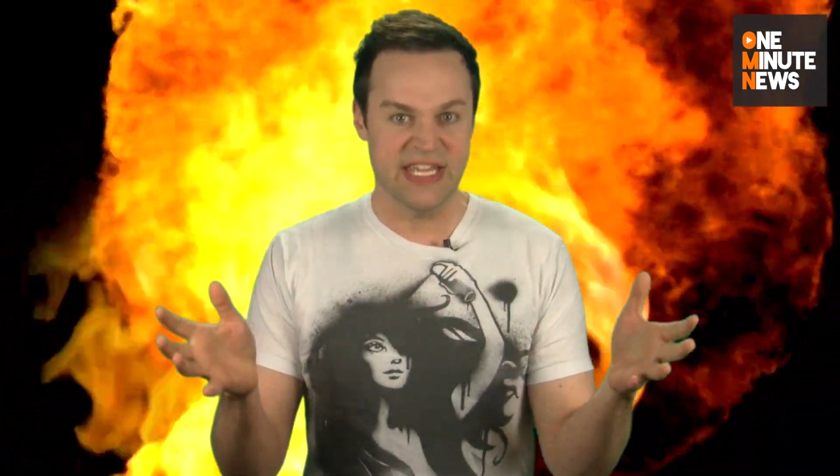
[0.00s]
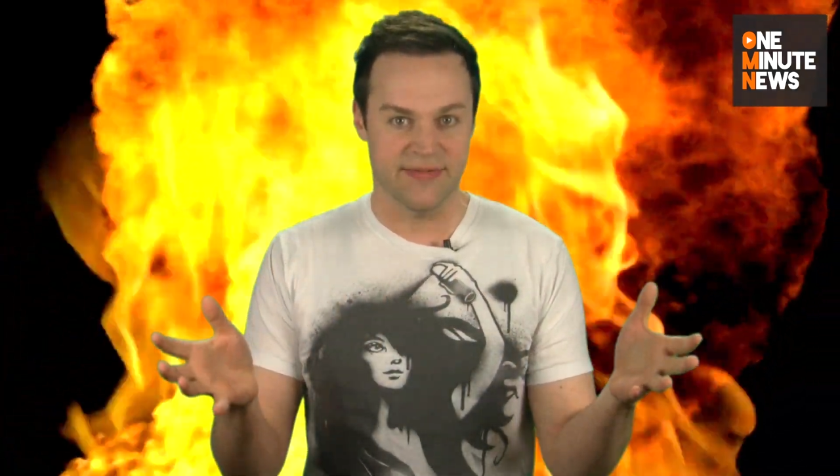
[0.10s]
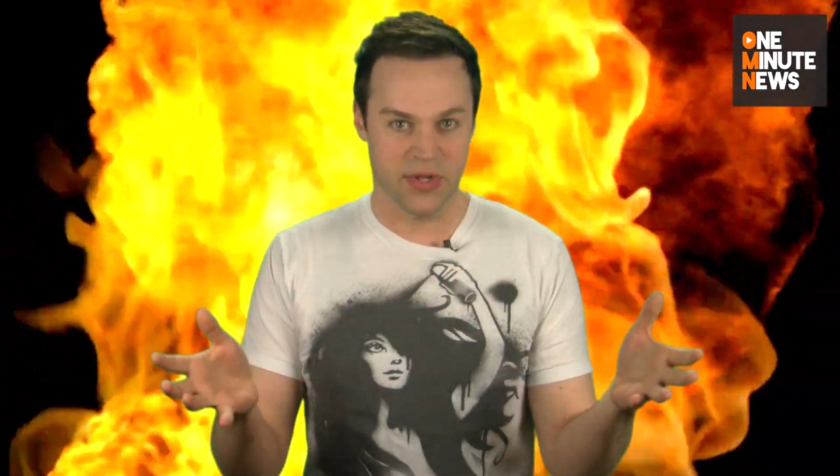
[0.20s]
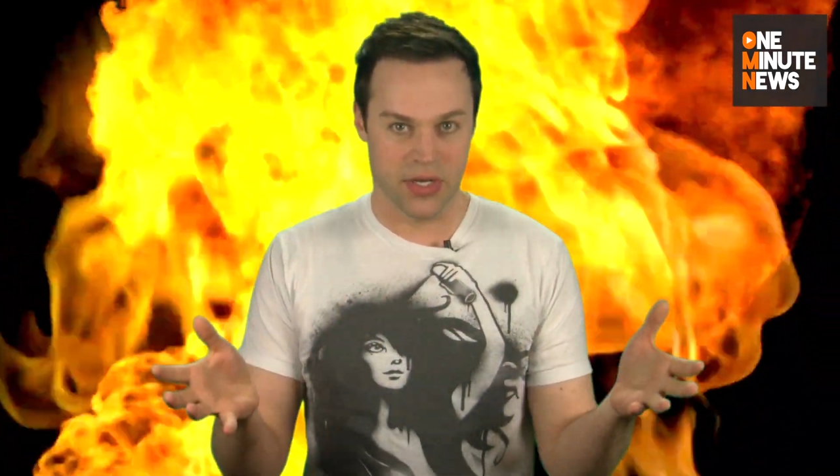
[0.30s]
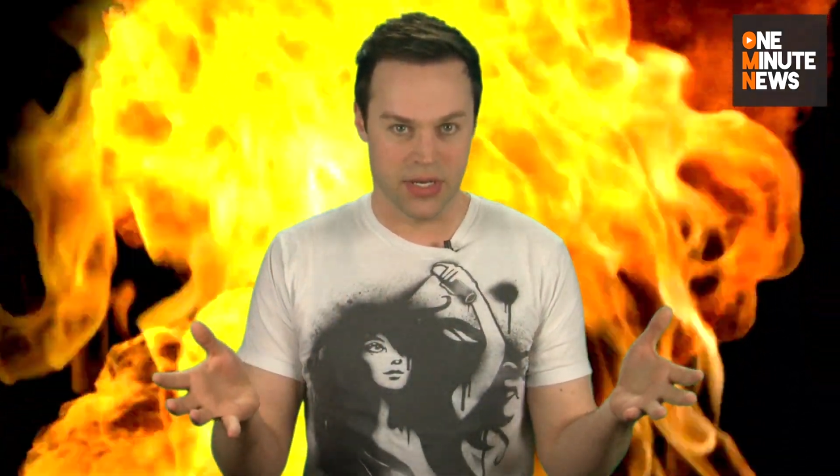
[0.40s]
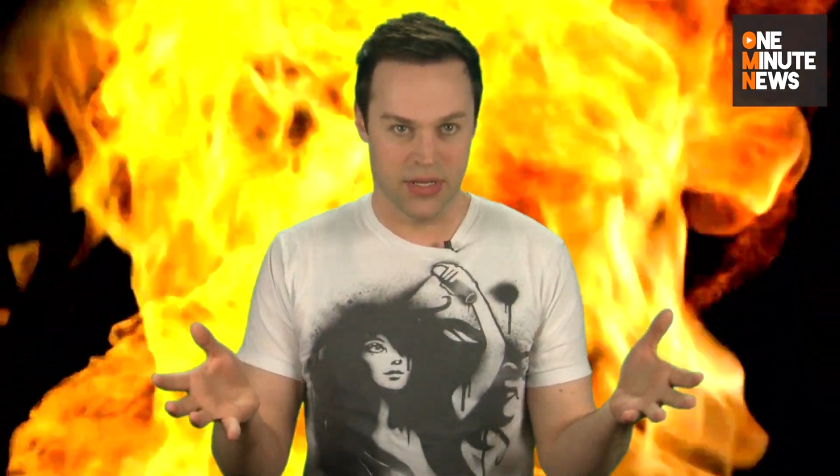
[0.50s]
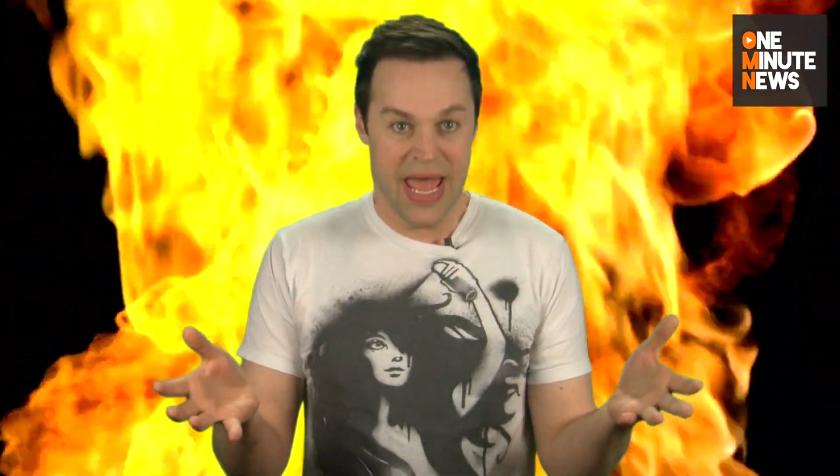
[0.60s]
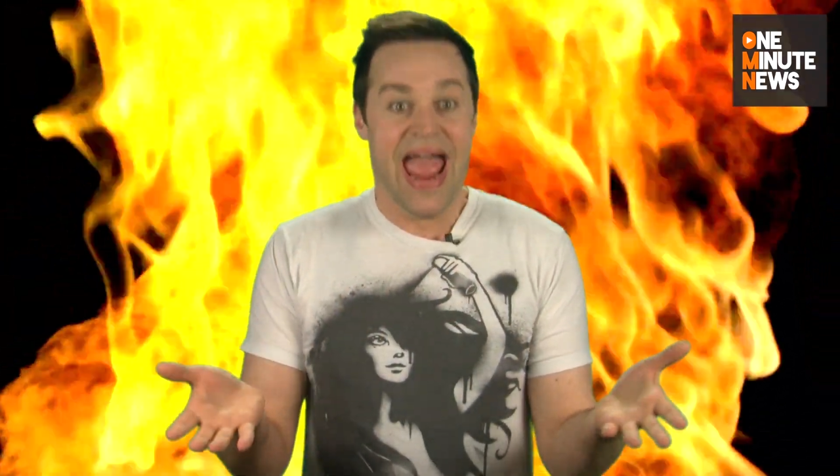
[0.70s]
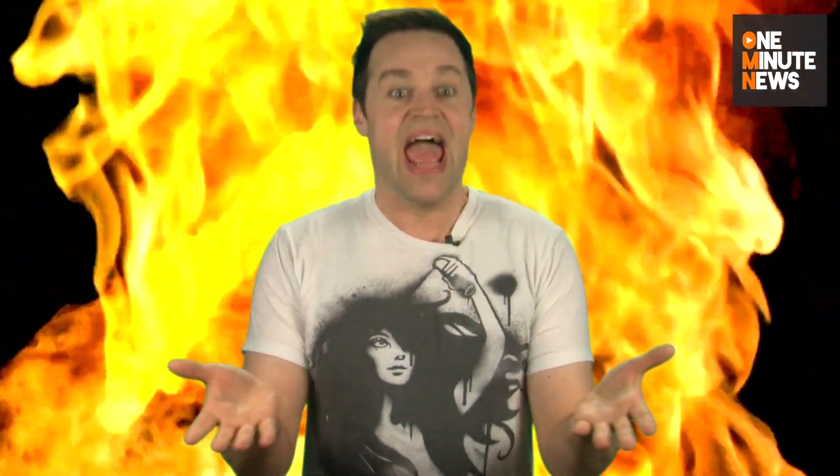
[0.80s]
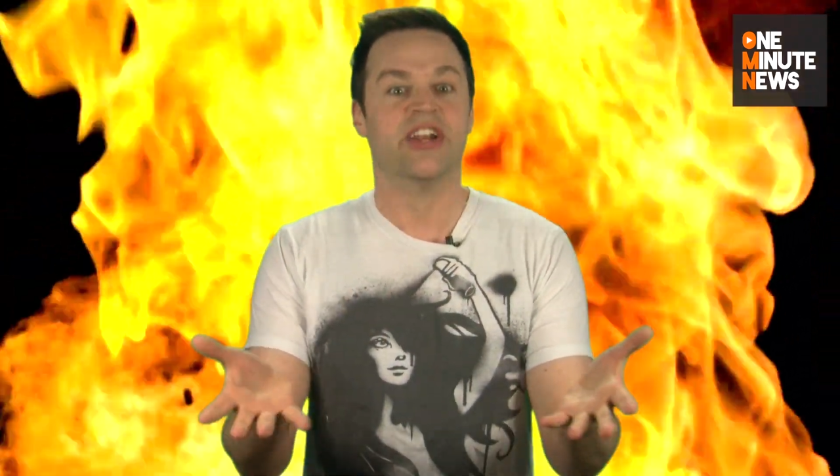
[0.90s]
evil.
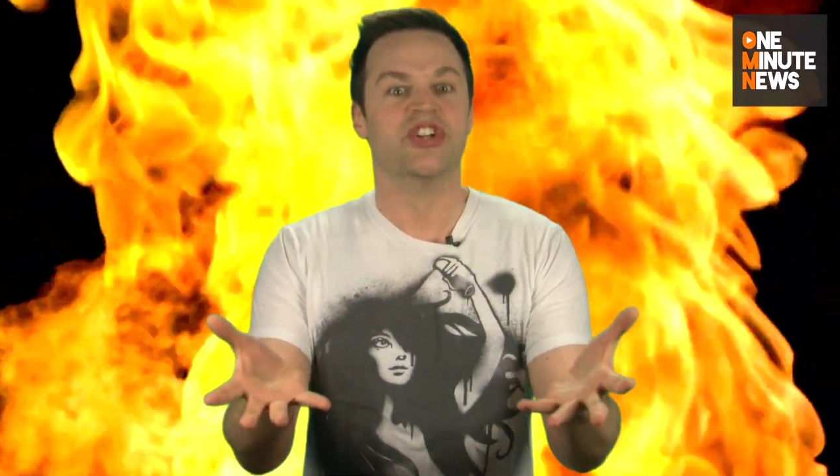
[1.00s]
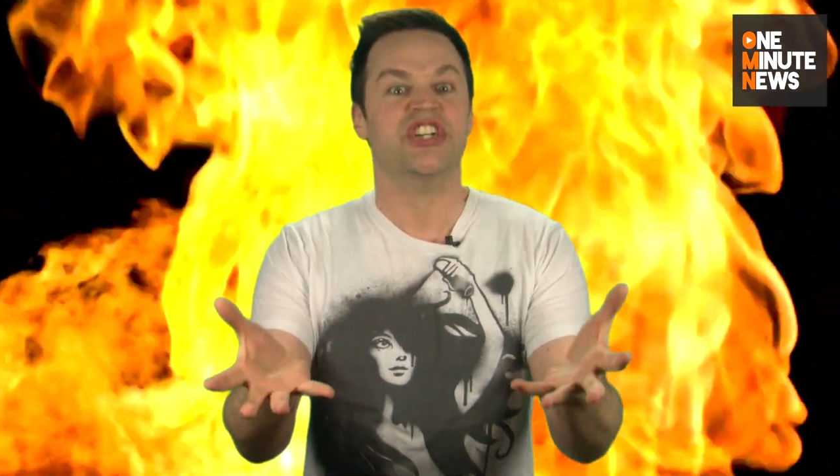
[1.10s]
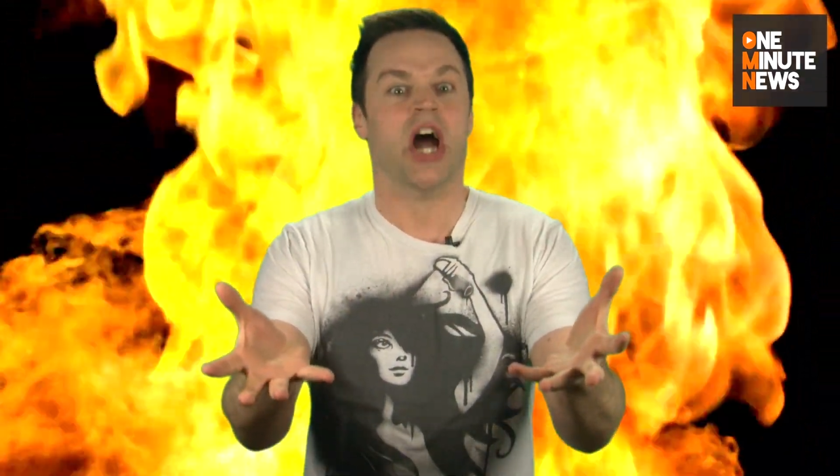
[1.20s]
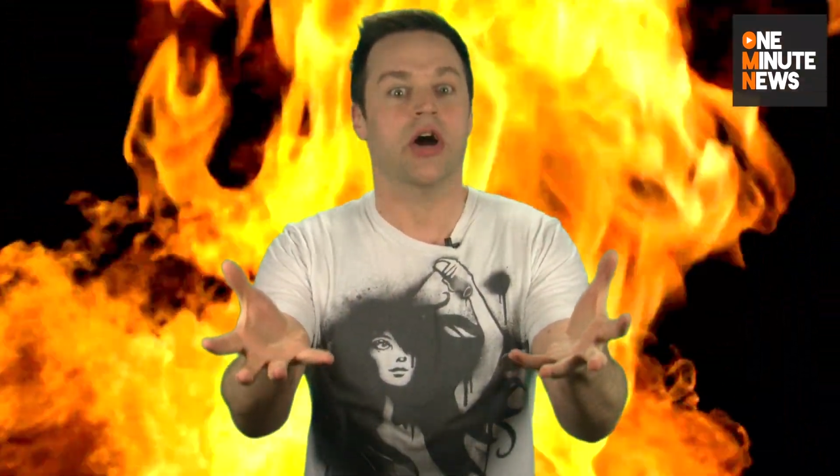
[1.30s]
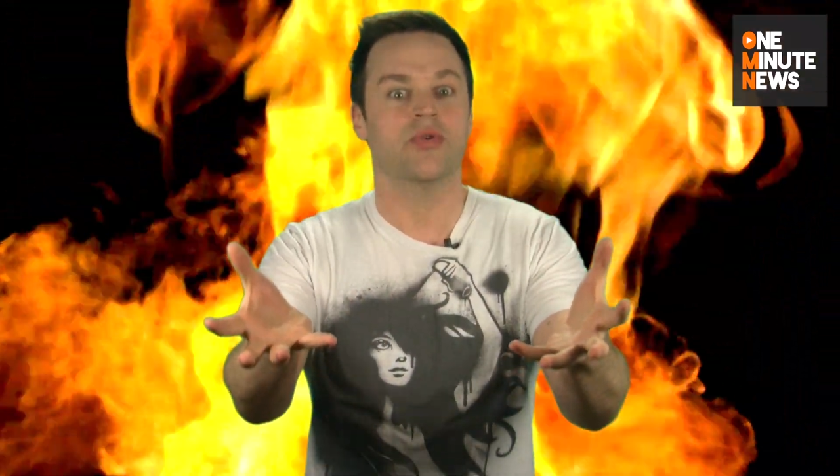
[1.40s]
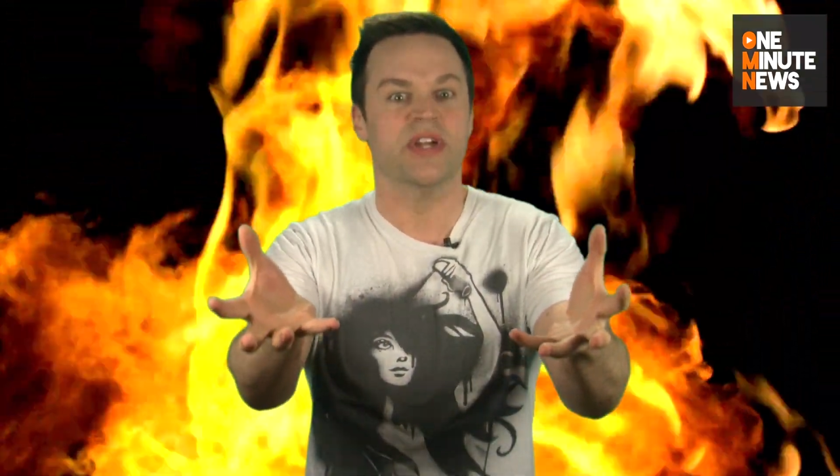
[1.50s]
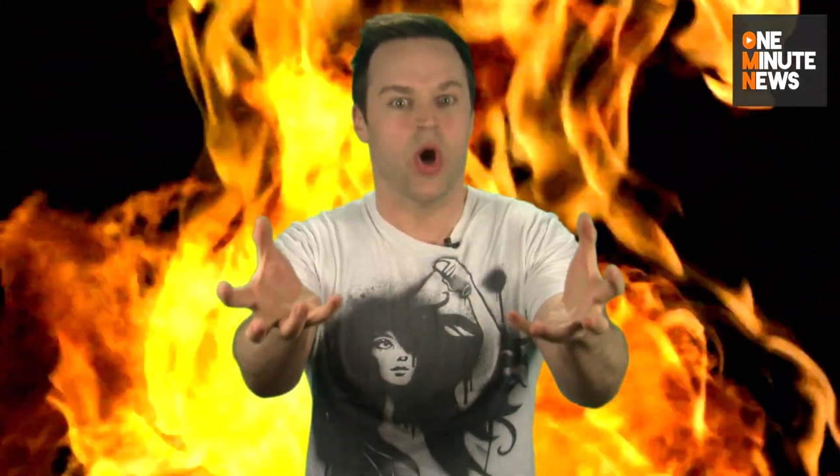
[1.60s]
Energy hungry